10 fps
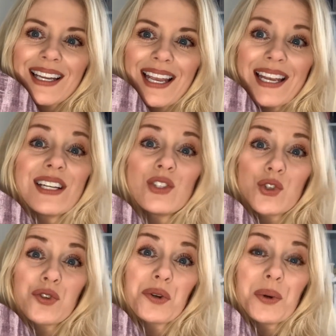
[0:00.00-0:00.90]
in its
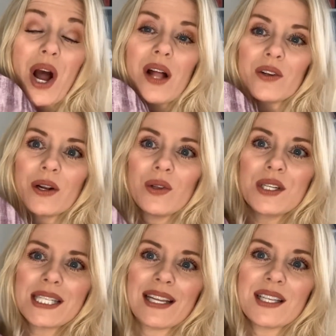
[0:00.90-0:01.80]
true color. And it
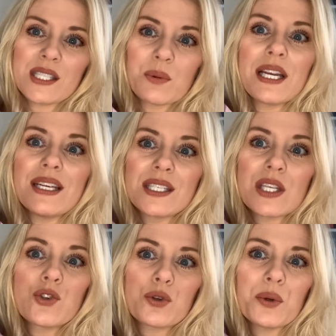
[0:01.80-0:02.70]
looks like this one is the
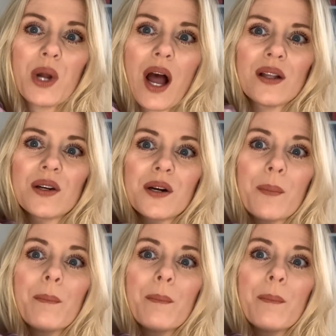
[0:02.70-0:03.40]
true color,